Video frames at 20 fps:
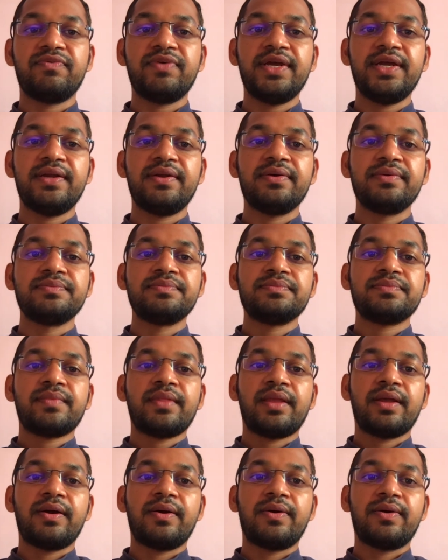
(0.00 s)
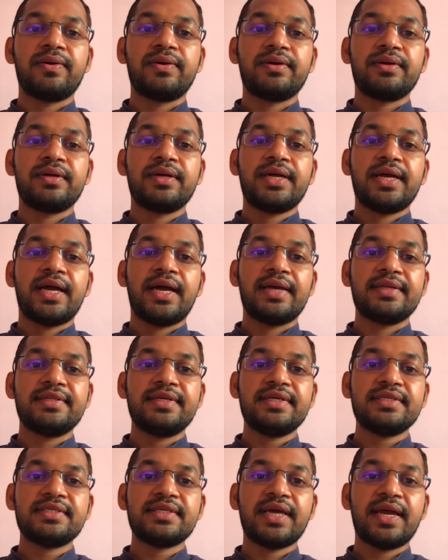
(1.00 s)
fit on
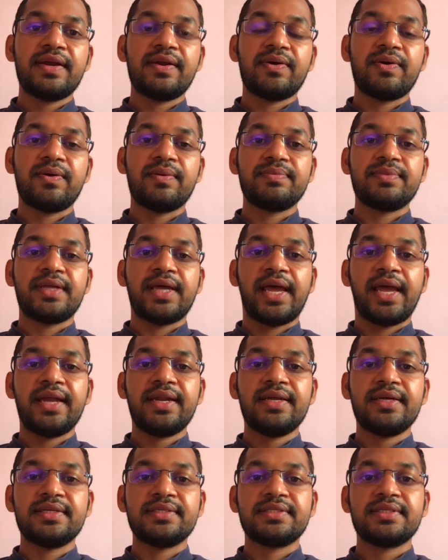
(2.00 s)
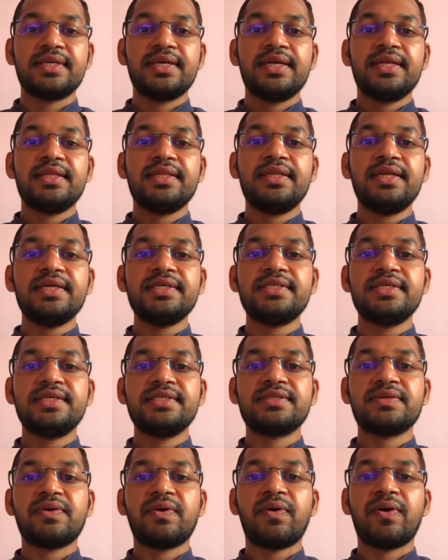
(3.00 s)
either side of the anus. This
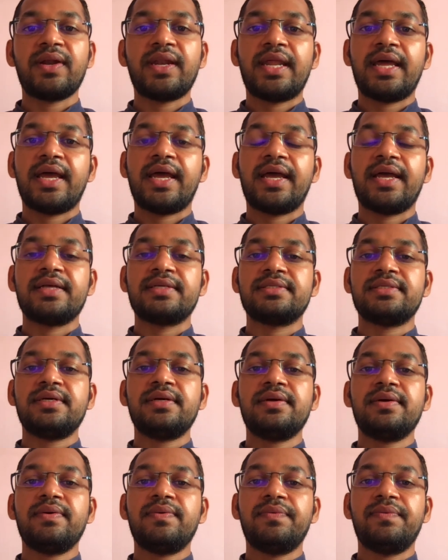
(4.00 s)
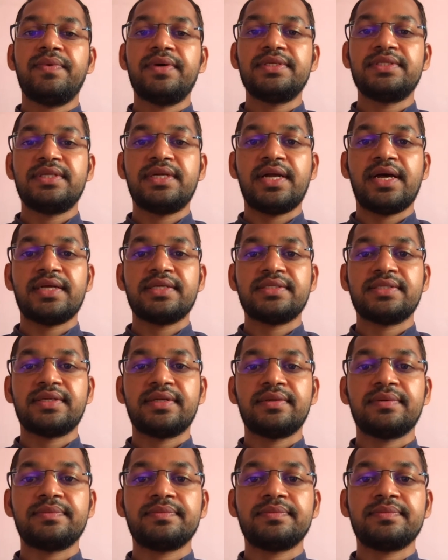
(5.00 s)
is called as a Vajrasana.